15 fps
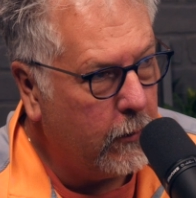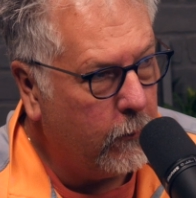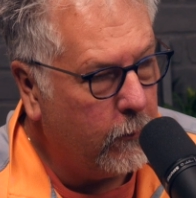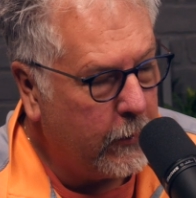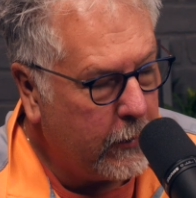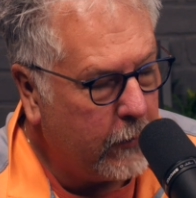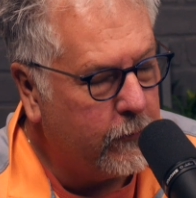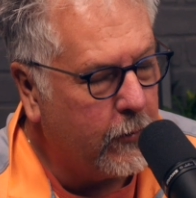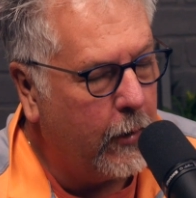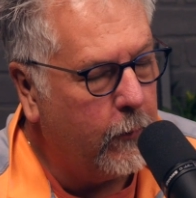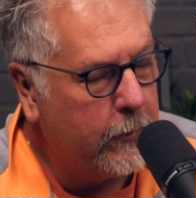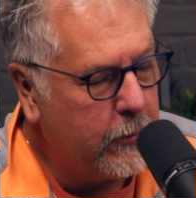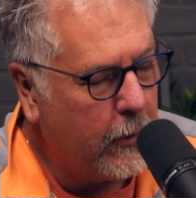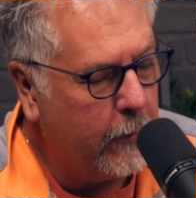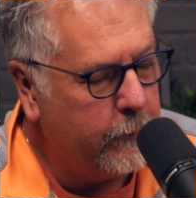I
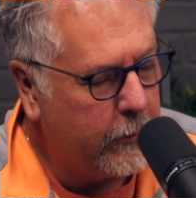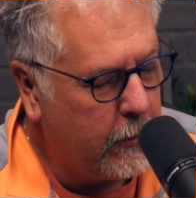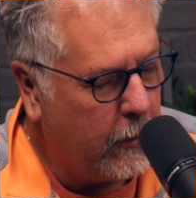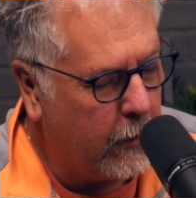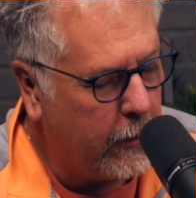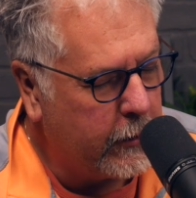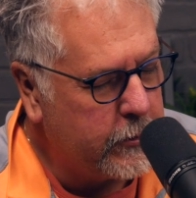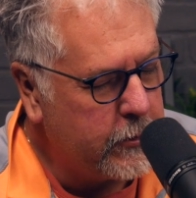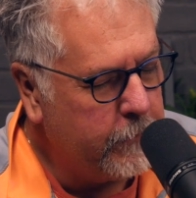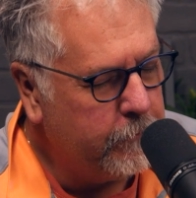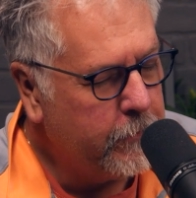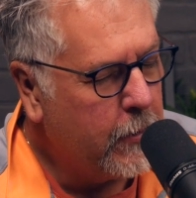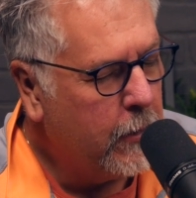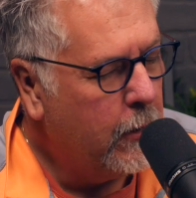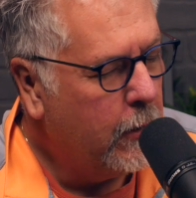went to Humber College
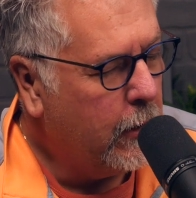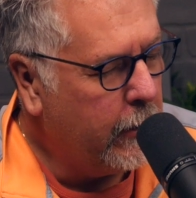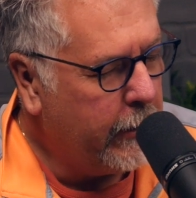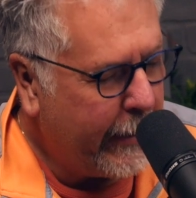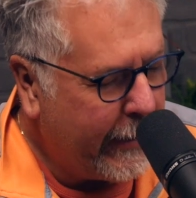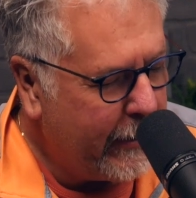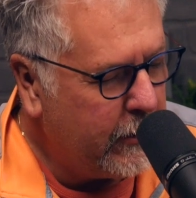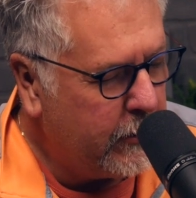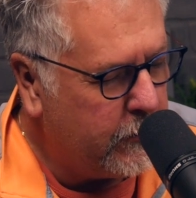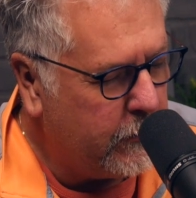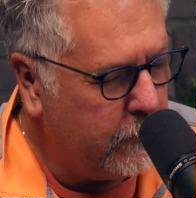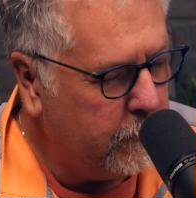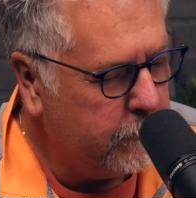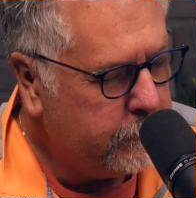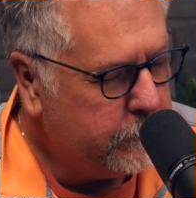in
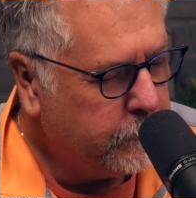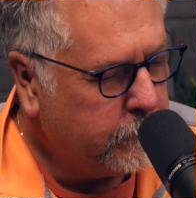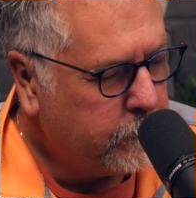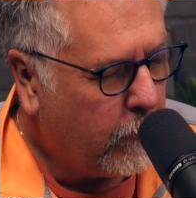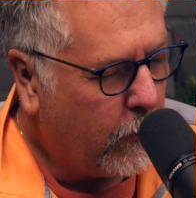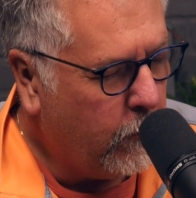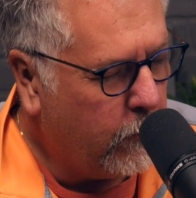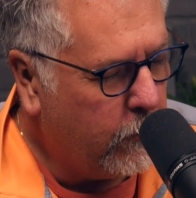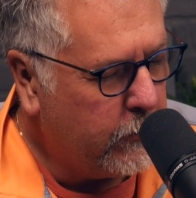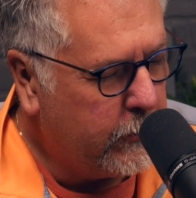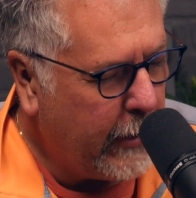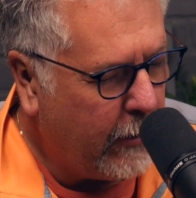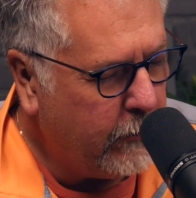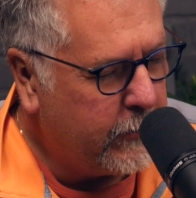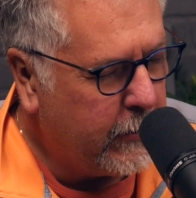82,
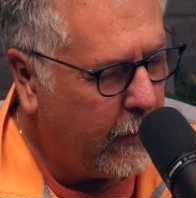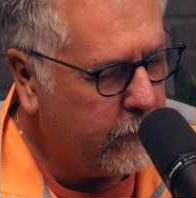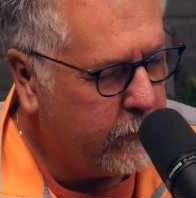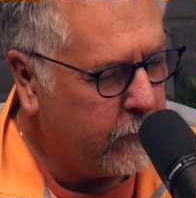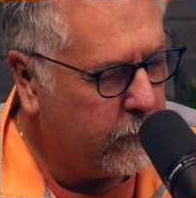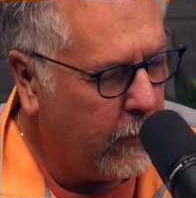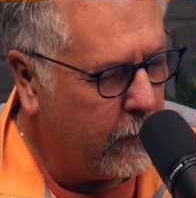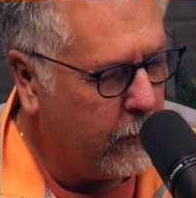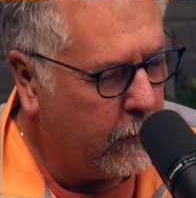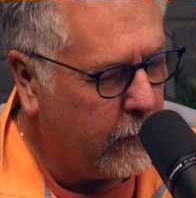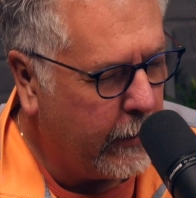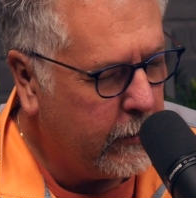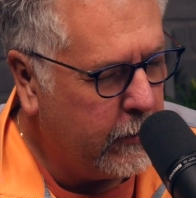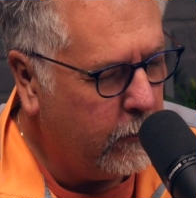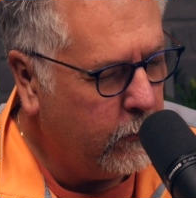downtown Toronto.
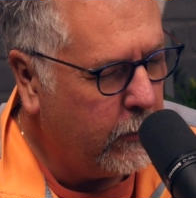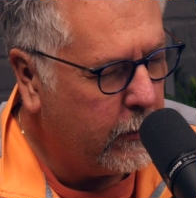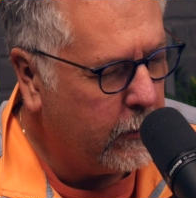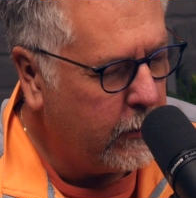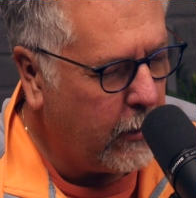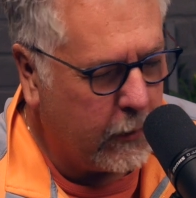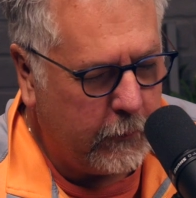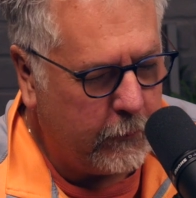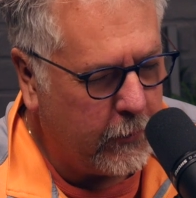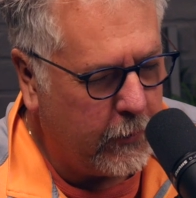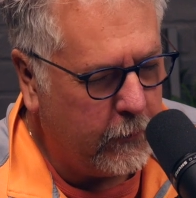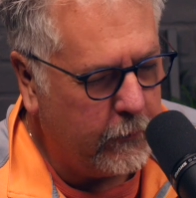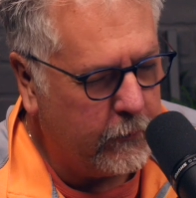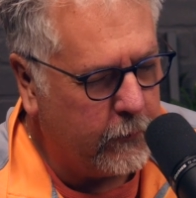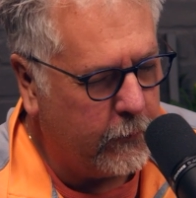Like you went, Yonge and
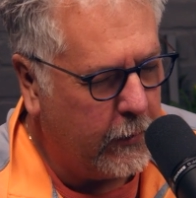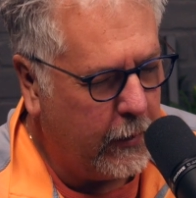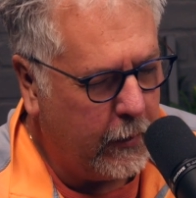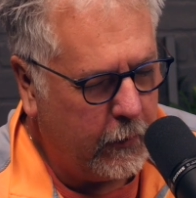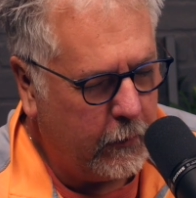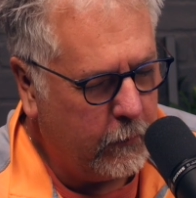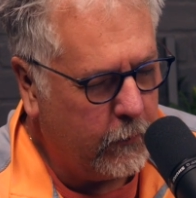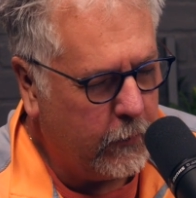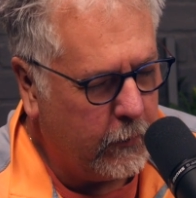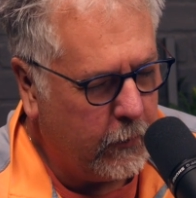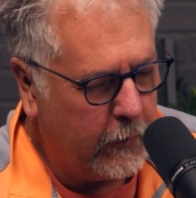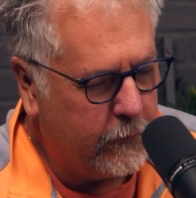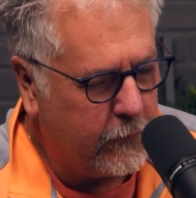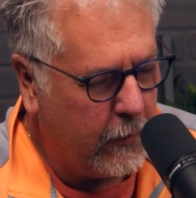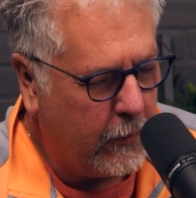Bloor was where
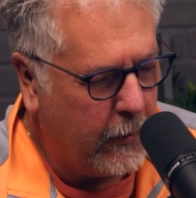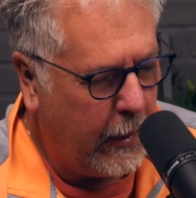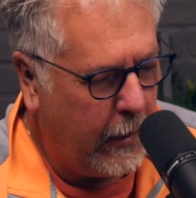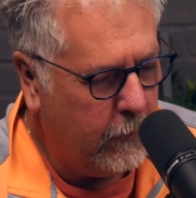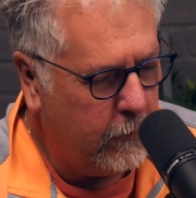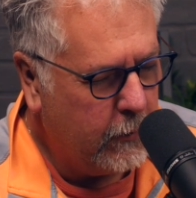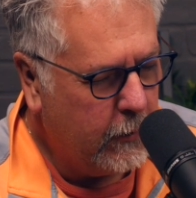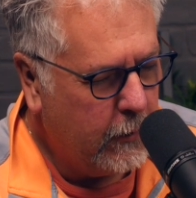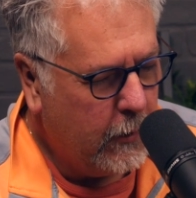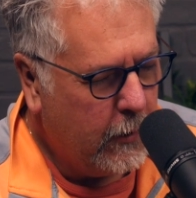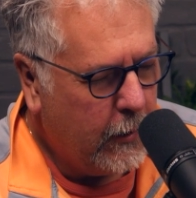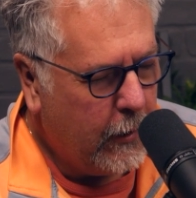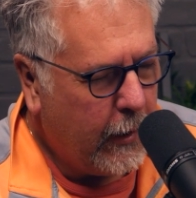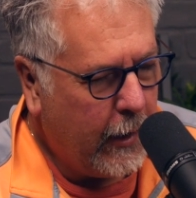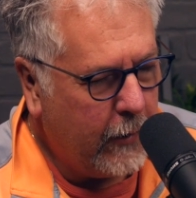I started out,
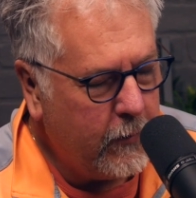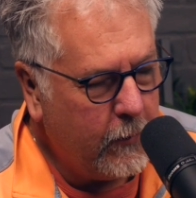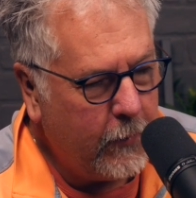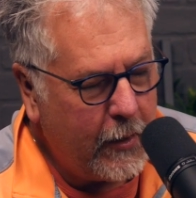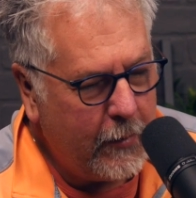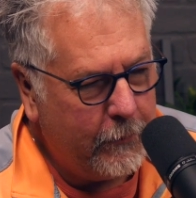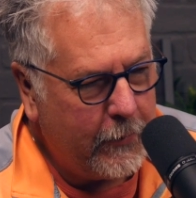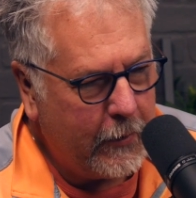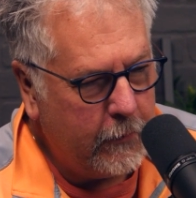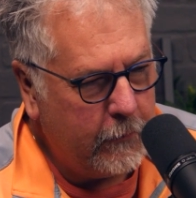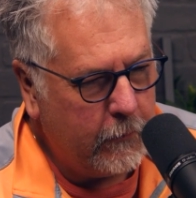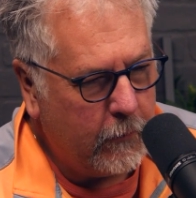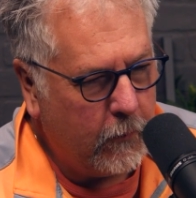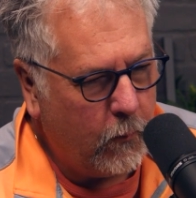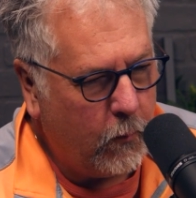and there might have
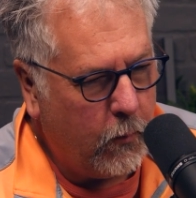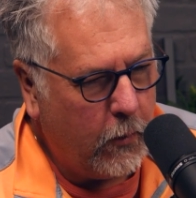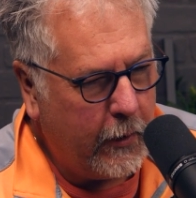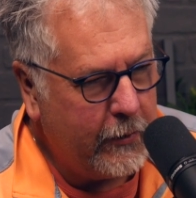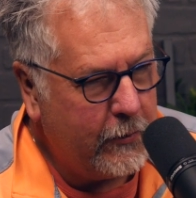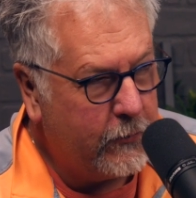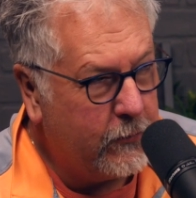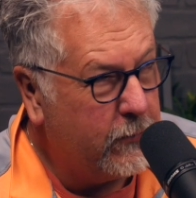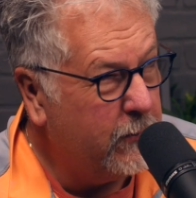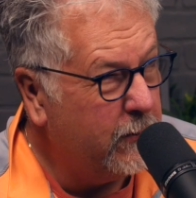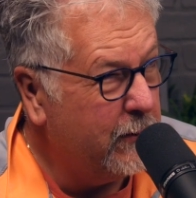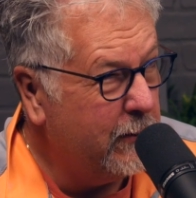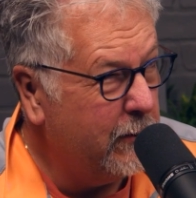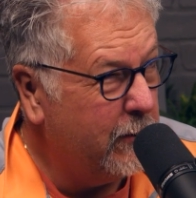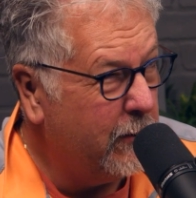been 1,
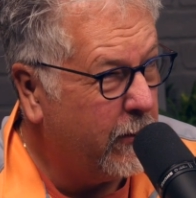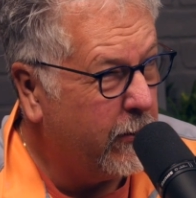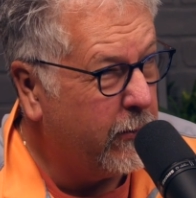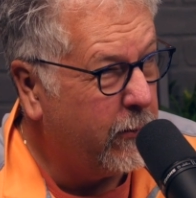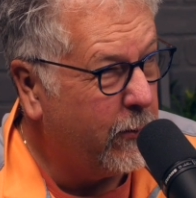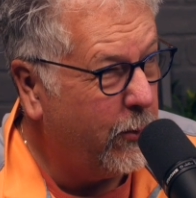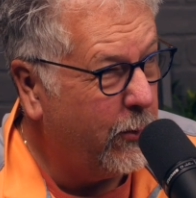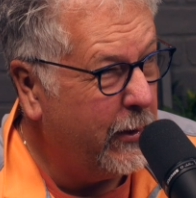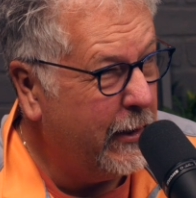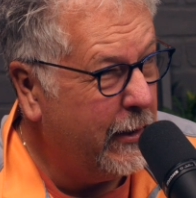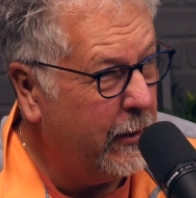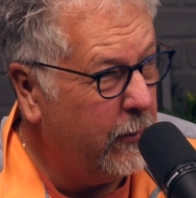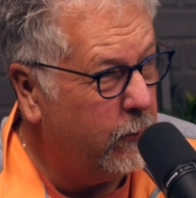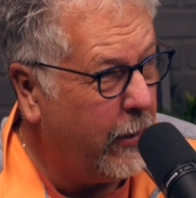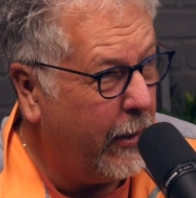2,
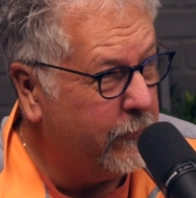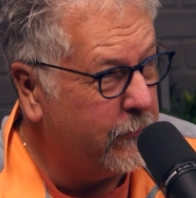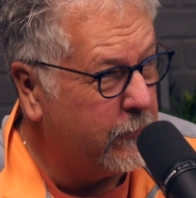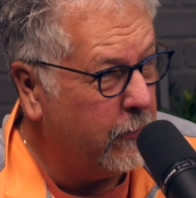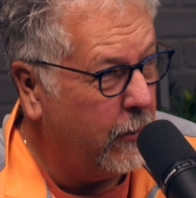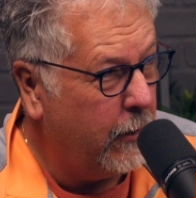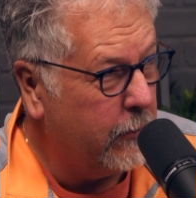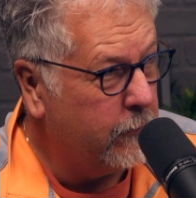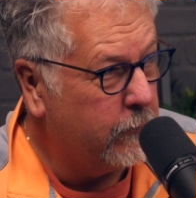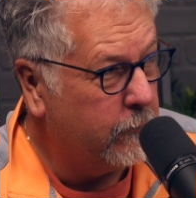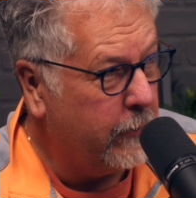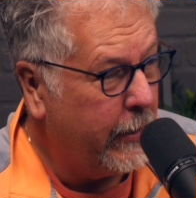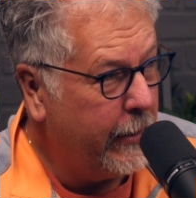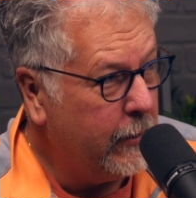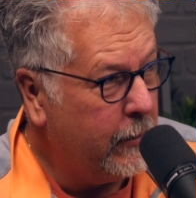3 restaurants,
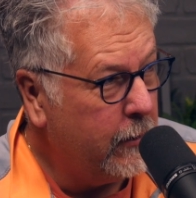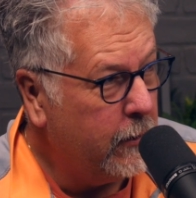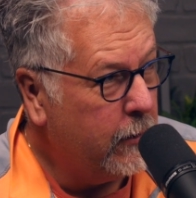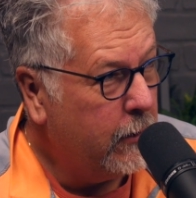right?